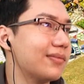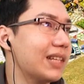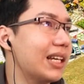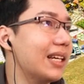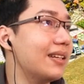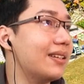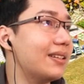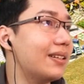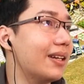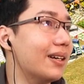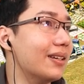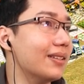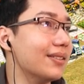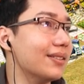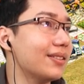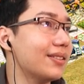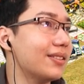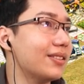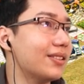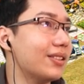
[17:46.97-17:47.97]
It
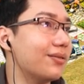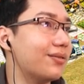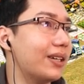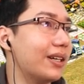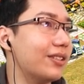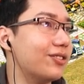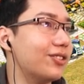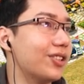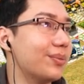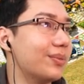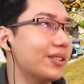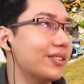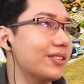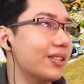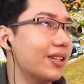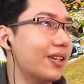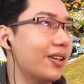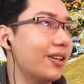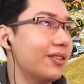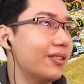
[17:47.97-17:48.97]
does. So if I drop this to
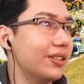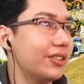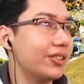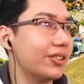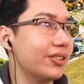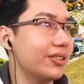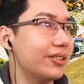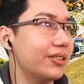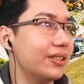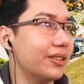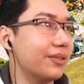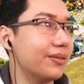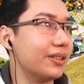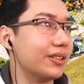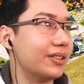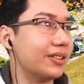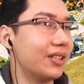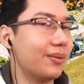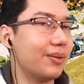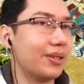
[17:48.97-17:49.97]
low, it should deal with
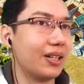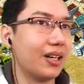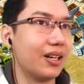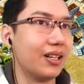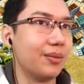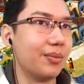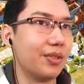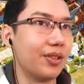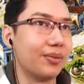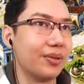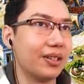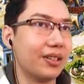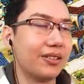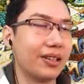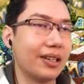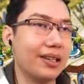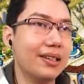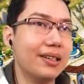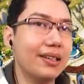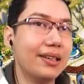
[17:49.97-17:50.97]
some of the unemployment.
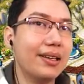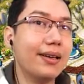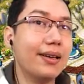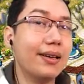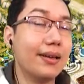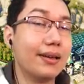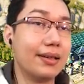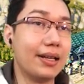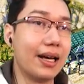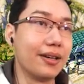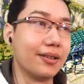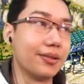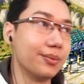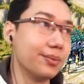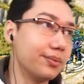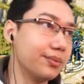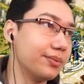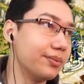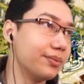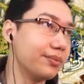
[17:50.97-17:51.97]
Okay, now,
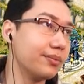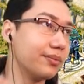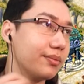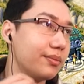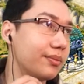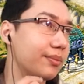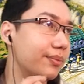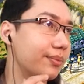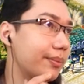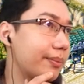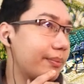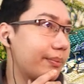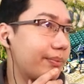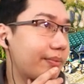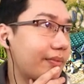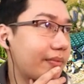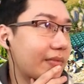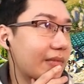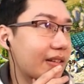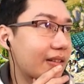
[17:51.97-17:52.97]

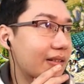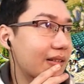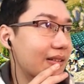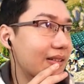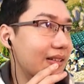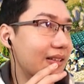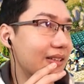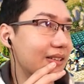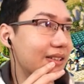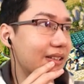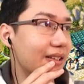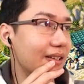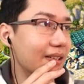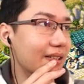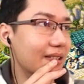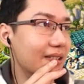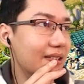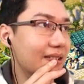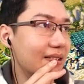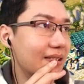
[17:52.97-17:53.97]
these
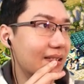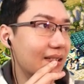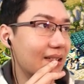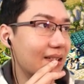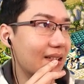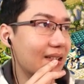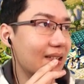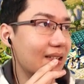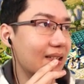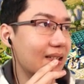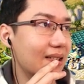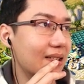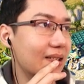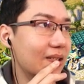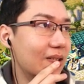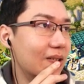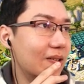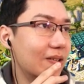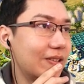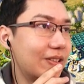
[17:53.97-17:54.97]
things, uh,
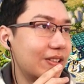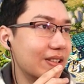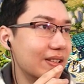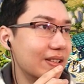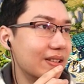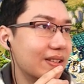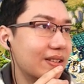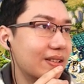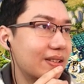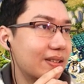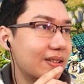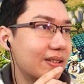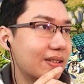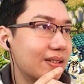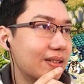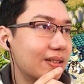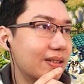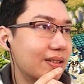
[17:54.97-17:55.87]
orchards,